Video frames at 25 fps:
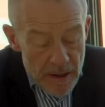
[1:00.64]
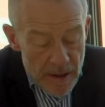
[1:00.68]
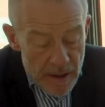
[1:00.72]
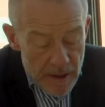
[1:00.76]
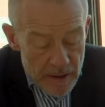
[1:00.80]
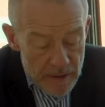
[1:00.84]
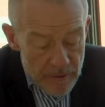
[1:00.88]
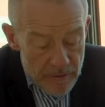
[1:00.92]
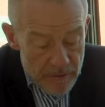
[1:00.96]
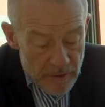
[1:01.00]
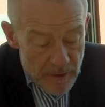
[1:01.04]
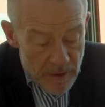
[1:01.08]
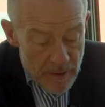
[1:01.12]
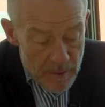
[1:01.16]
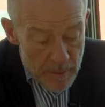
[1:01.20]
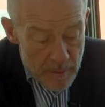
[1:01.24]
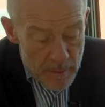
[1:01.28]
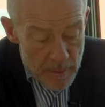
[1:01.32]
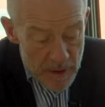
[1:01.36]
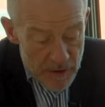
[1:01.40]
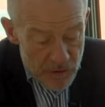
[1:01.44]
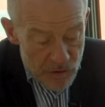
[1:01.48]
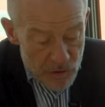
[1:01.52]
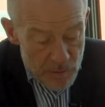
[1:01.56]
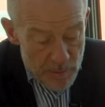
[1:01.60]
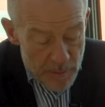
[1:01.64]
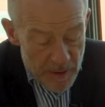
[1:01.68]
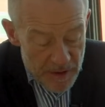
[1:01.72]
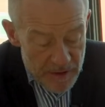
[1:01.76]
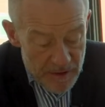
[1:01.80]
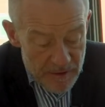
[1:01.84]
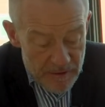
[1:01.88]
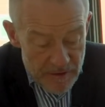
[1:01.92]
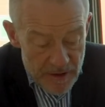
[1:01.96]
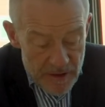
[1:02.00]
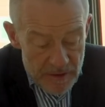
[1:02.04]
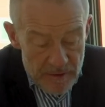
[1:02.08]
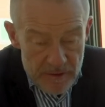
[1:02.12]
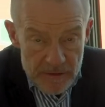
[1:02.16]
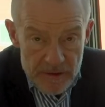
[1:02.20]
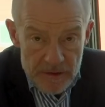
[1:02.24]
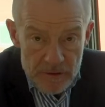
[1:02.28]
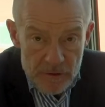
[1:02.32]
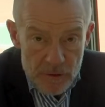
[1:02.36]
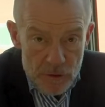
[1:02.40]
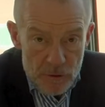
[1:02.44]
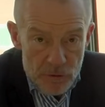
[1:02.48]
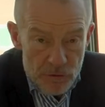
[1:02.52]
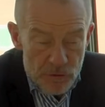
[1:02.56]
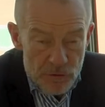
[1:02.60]
and uh, much better done
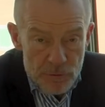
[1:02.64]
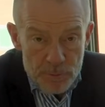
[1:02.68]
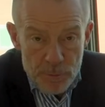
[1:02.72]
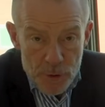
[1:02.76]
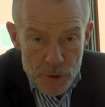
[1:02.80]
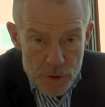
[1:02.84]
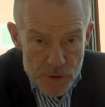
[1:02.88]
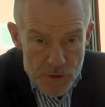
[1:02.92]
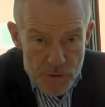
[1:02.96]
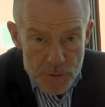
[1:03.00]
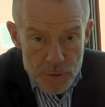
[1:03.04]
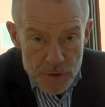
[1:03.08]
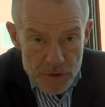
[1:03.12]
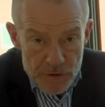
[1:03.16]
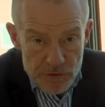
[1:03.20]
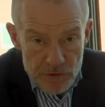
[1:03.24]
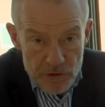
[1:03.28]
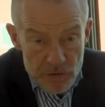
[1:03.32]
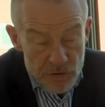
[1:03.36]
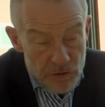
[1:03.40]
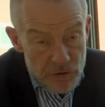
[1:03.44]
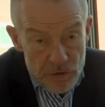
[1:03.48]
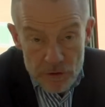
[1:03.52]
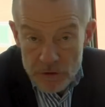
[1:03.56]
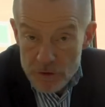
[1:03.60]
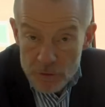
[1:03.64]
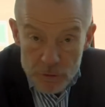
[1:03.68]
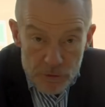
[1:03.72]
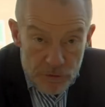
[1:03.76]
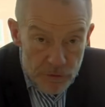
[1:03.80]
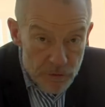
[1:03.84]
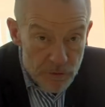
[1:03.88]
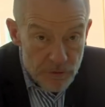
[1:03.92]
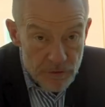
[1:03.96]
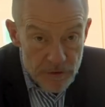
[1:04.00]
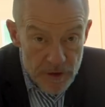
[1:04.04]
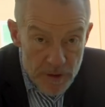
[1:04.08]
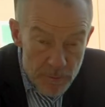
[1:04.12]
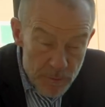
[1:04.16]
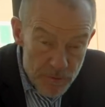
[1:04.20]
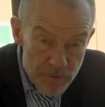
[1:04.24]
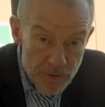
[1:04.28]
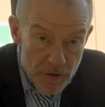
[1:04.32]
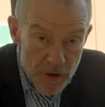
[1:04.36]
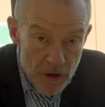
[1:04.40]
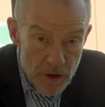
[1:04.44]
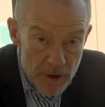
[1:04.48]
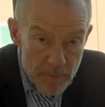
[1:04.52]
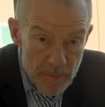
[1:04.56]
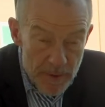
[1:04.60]
than those sports watches you used to see with
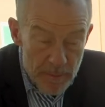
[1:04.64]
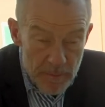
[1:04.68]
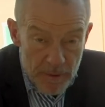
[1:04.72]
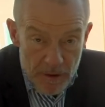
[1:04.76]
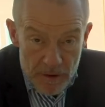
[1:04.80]
Garmin